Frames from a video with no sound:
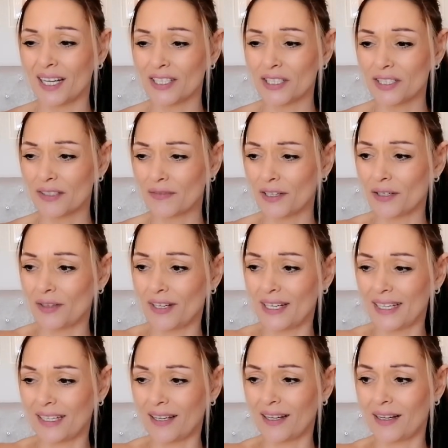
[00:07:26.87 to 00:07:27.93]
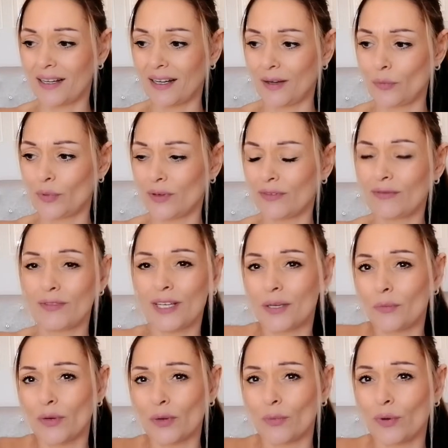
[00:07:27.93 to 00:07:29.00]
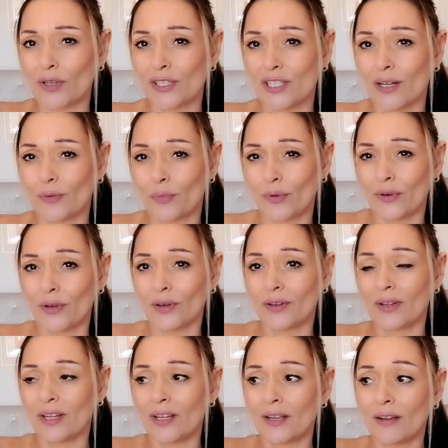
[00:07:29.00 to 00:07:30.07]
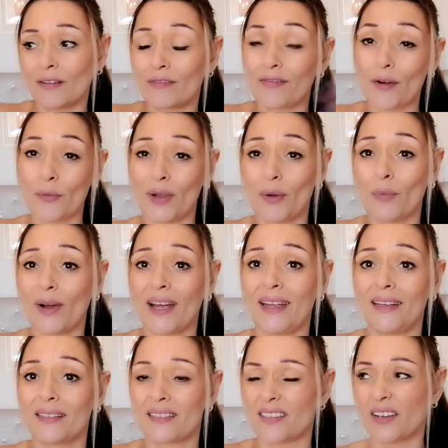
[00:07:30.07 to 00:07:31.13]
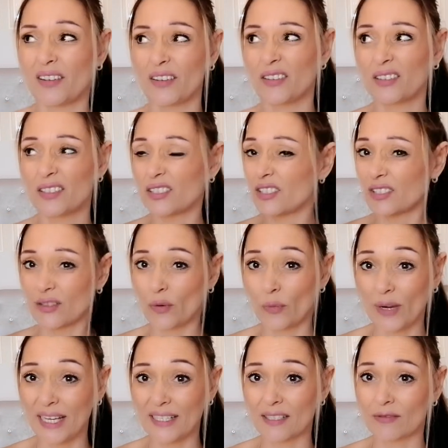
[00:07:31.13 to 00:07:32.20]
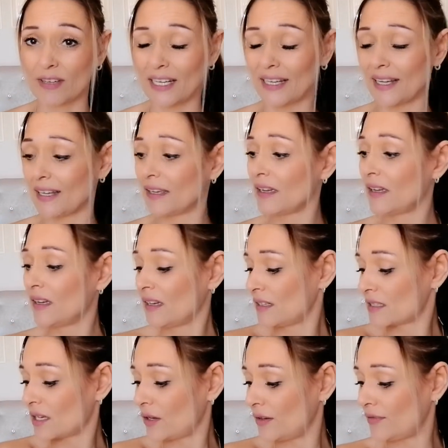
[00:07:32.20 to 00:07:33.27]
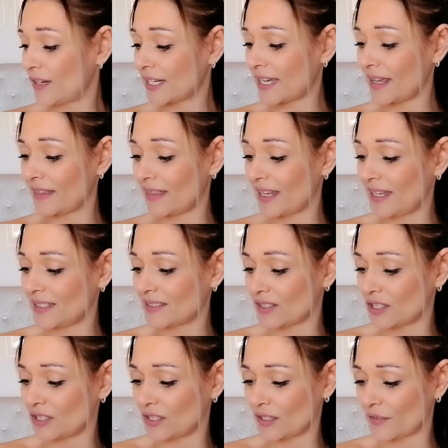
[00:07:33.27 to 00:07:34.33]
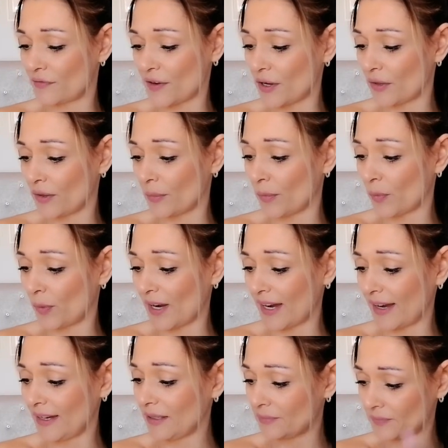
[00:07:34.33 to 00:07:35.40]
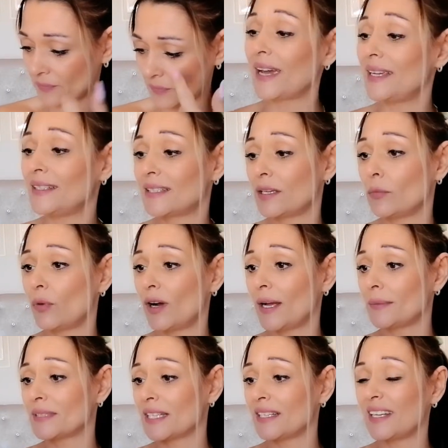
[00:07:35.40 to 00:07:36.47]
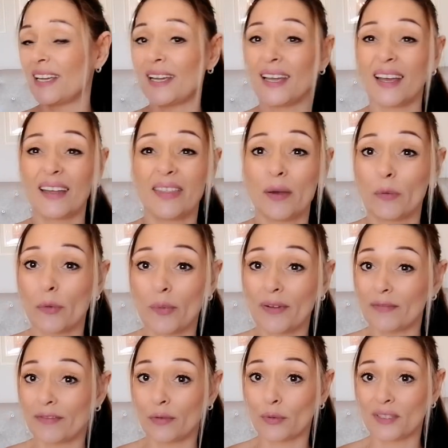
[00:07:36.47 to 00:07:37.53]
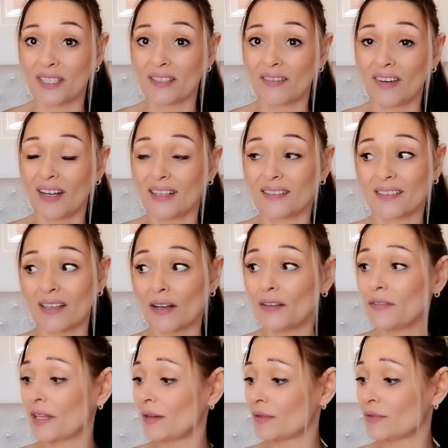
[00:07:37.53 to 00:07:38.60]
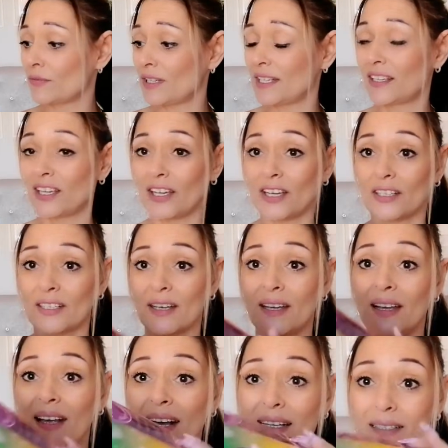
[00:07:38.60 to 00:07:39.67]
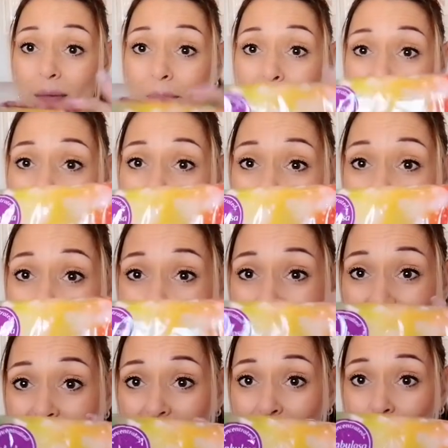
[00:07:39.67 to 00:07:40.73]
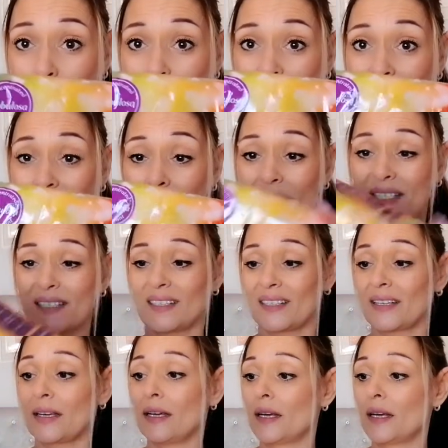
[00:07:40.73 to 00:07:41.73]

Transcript: I just feel like I wouldn't really want to wash it. I'd want to throw it away, so it's just a waste really. So if I get these, I can just throw them away. You get 80 wipes in here and they were £1.49, so I thought that was really good. That's a massive packet of wipes.